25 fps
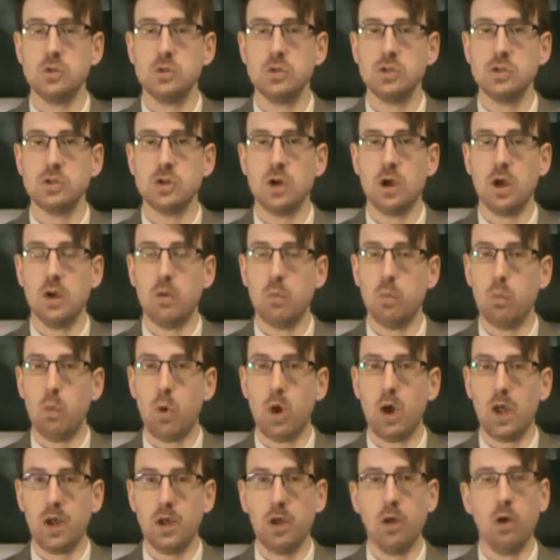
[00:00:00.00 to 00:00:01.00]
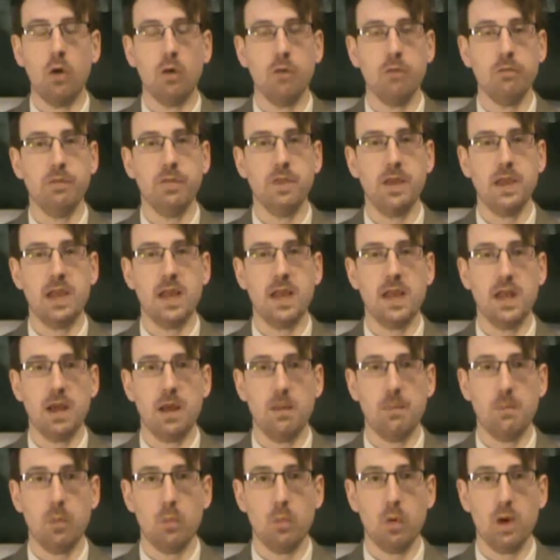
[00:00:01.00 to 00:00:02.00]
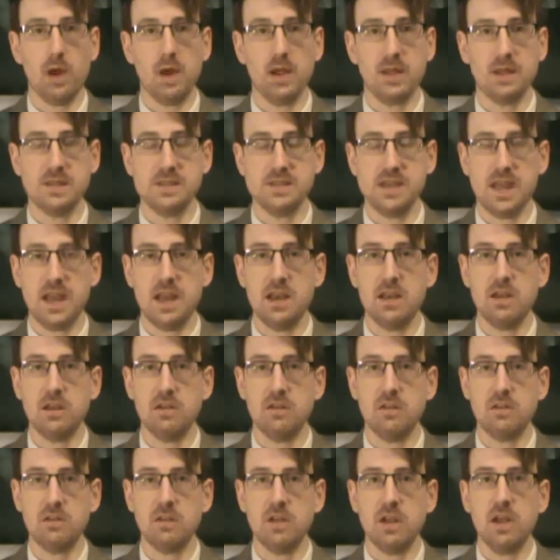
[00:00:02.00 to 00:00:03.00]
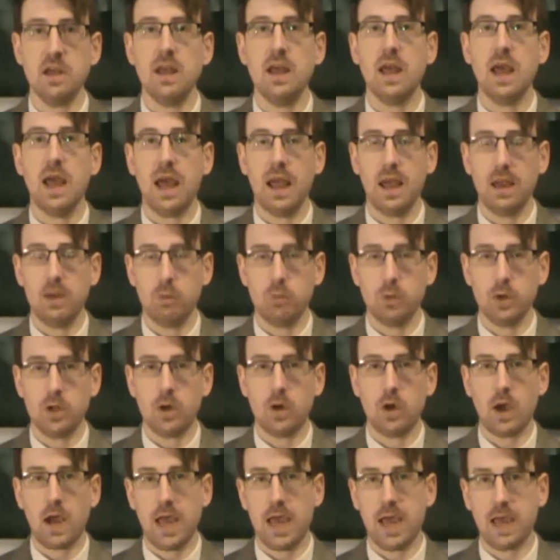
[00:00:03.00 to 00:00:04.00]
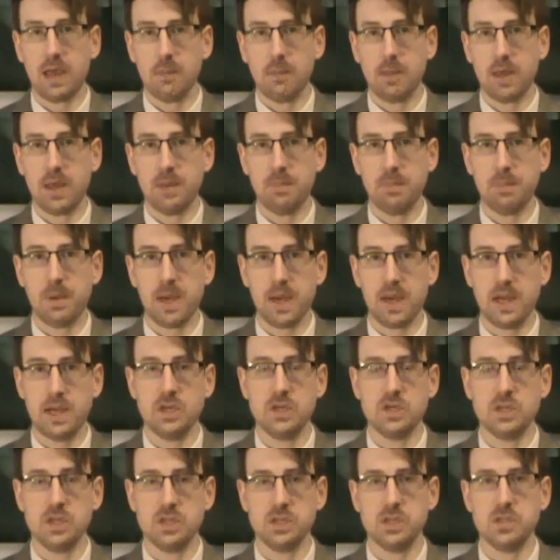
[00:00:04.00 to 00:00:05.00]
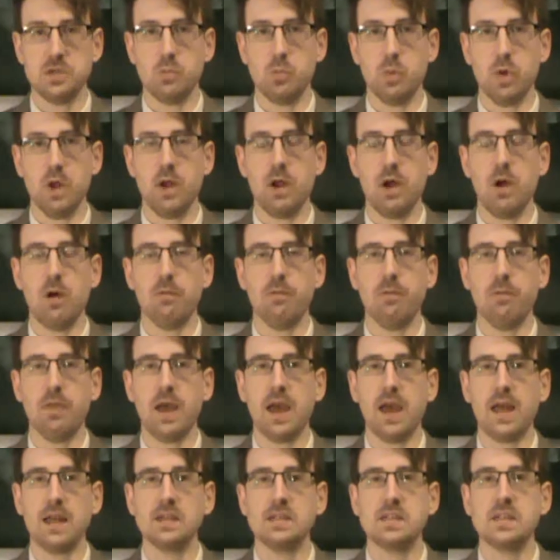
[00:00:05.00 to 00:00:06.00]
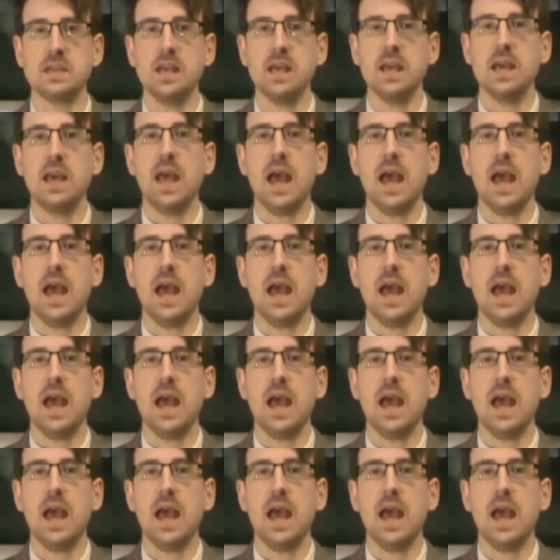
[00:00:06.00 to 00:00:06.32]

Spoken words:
decide one of the number one contenders, and we got Hangman Page as the winner of that,